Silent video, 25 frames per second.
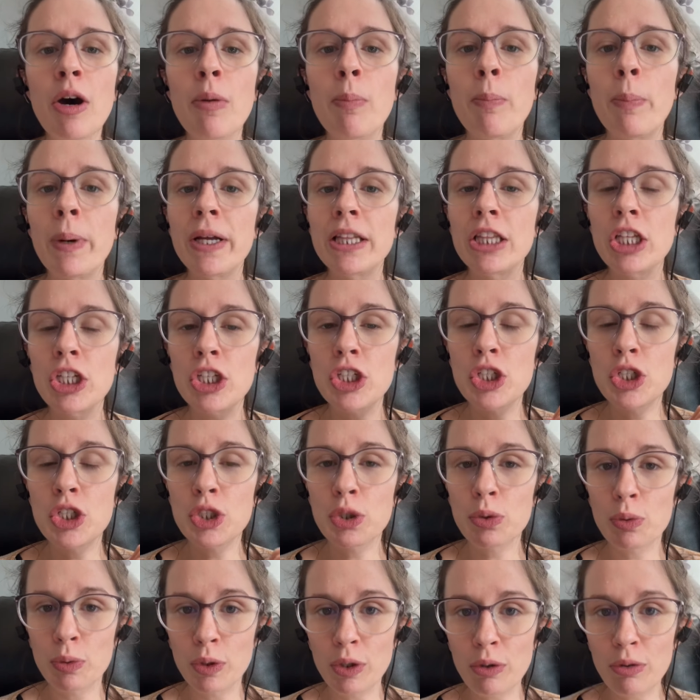But the
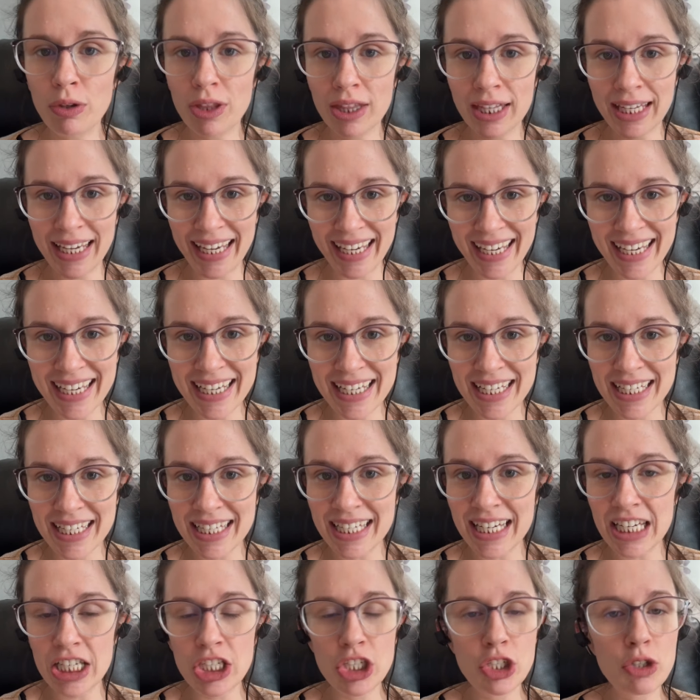truth
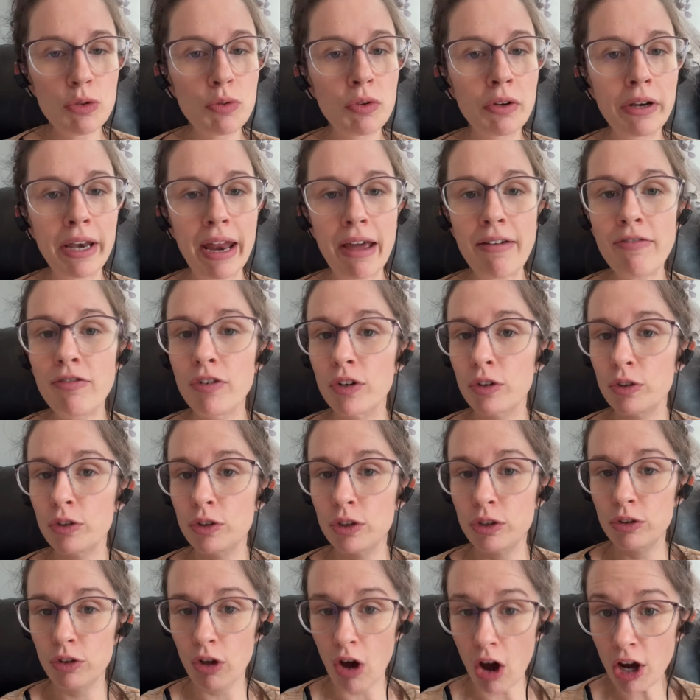is you never
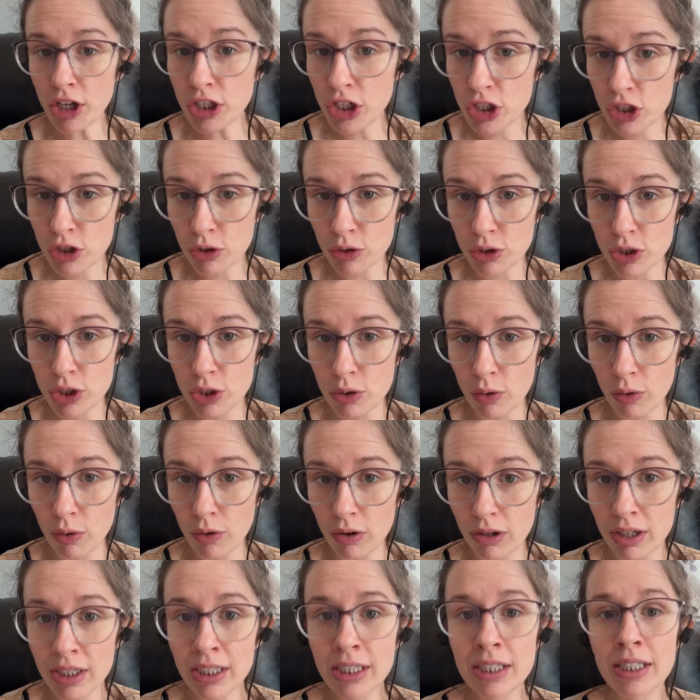lost your
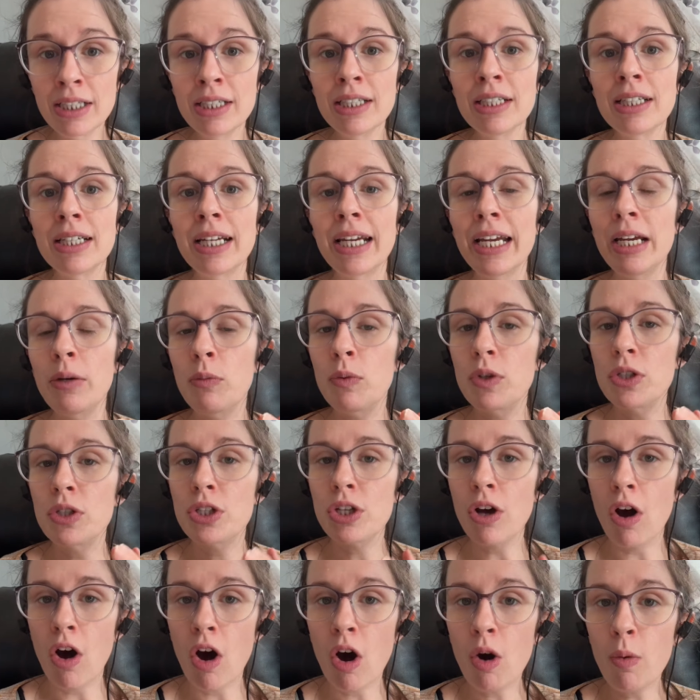soul. It was
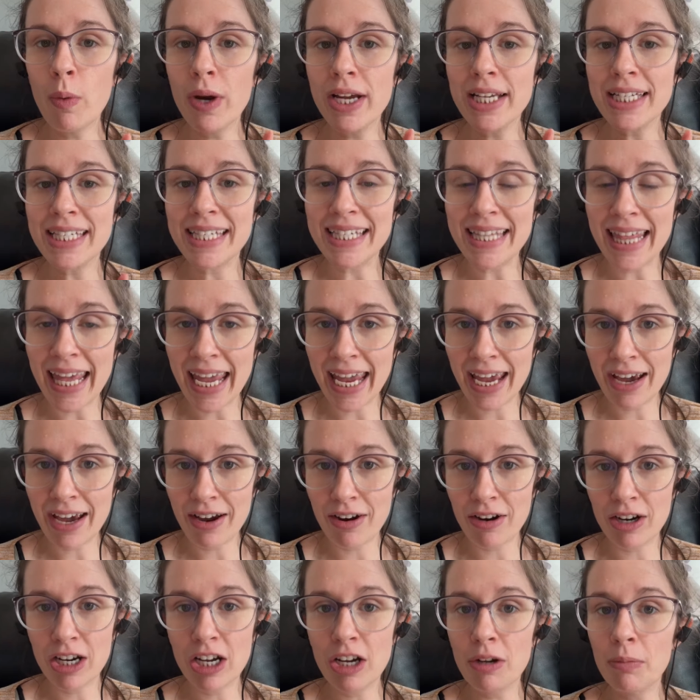always
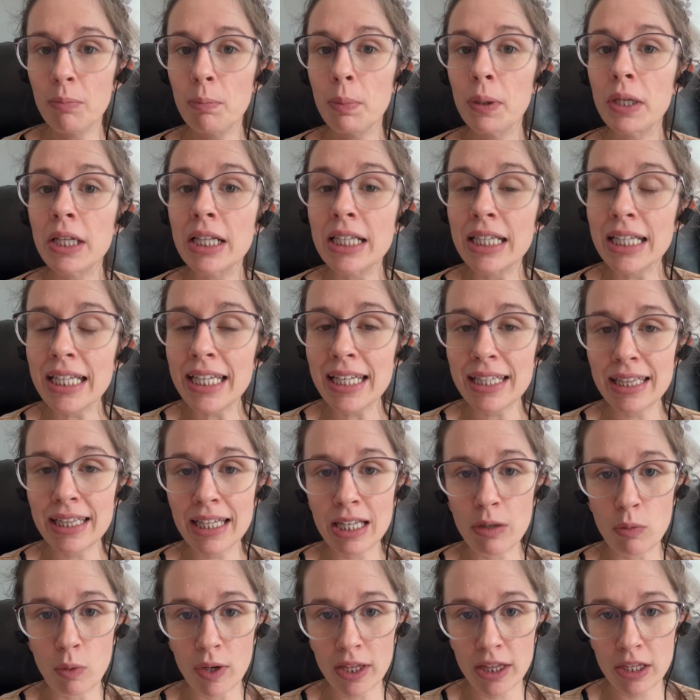there
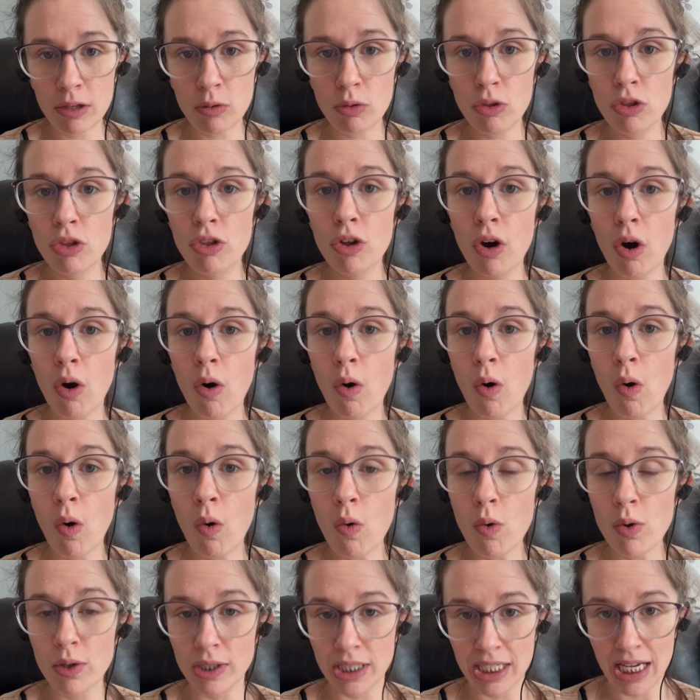completely with you the
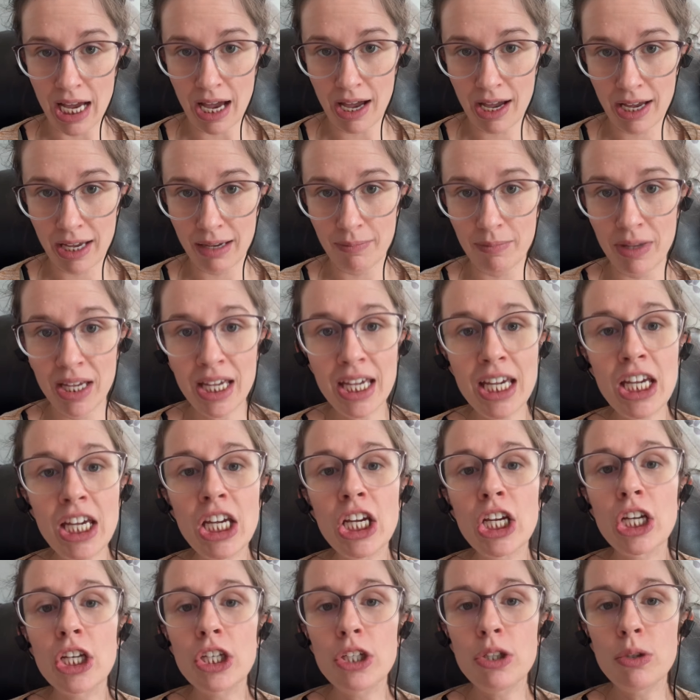whole time.
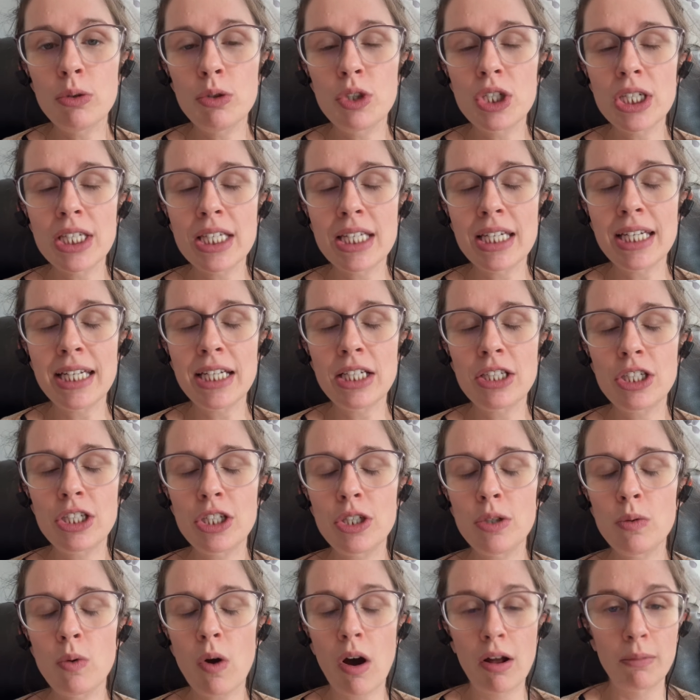You just need
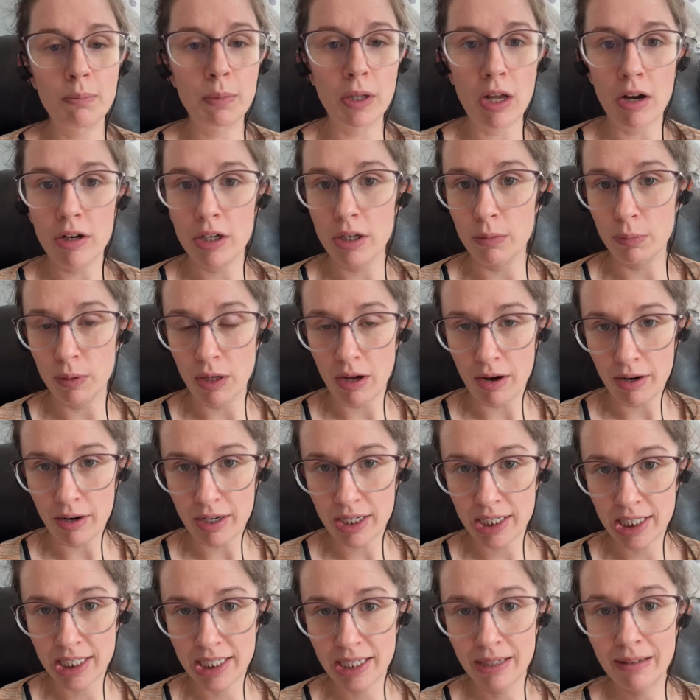to unblock your
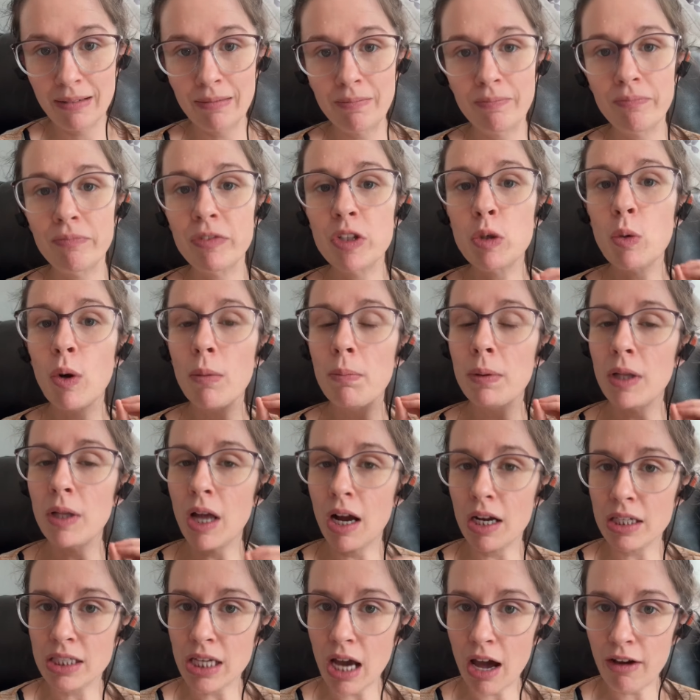blocks. You are
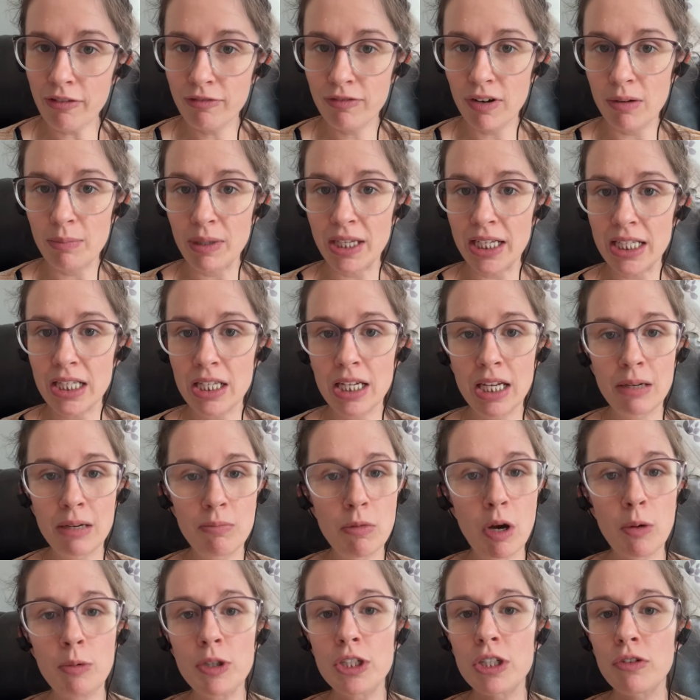blocked off from it. In
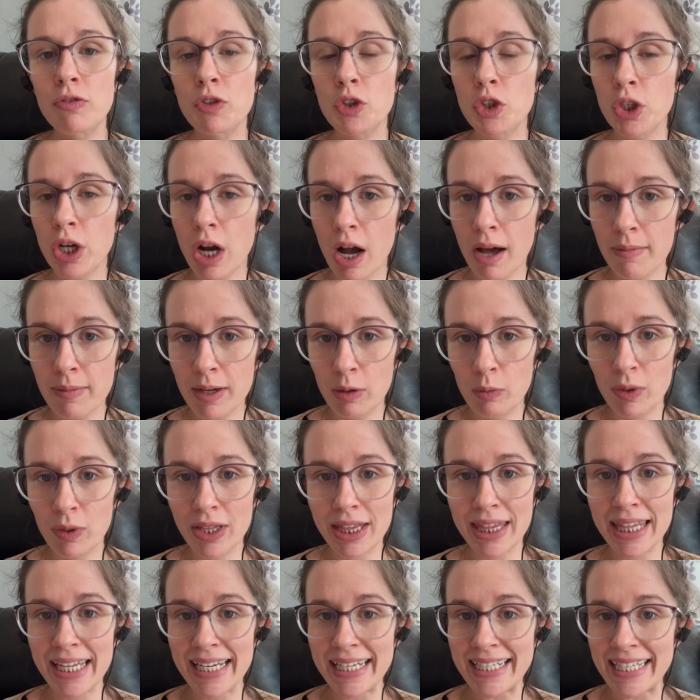moments of trauma, when
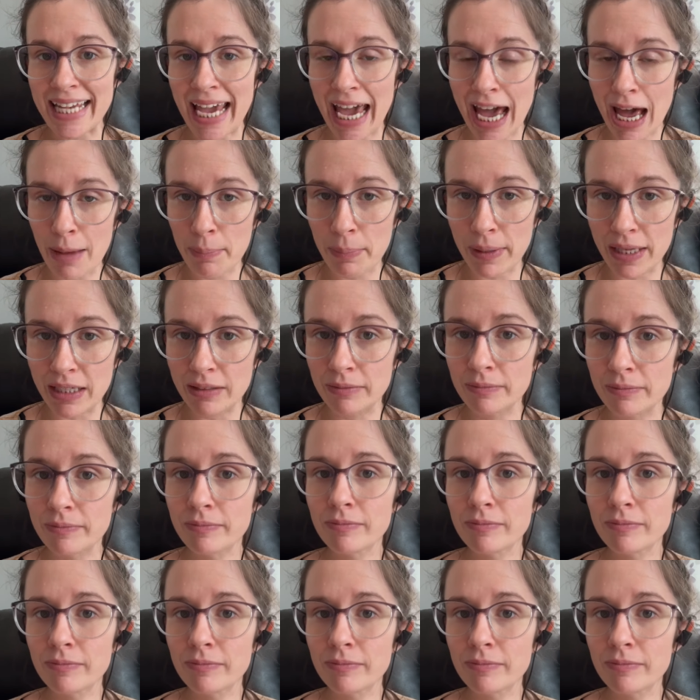things happen,